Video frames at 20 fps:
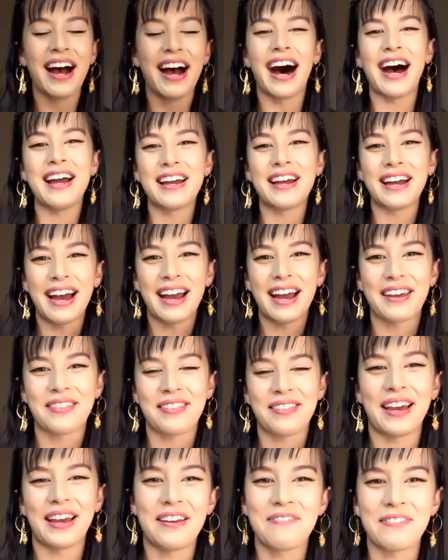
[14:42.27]
i i
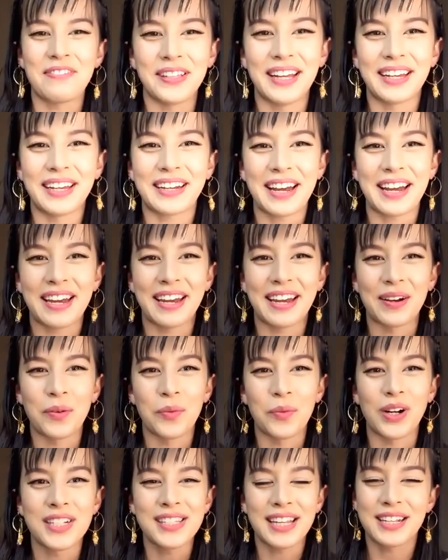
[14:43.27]
think i feel like i
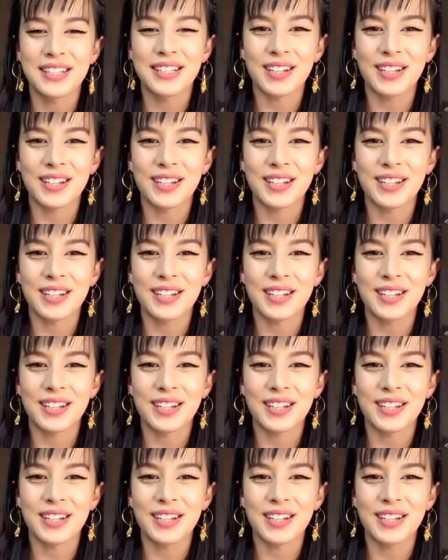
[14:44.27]
once i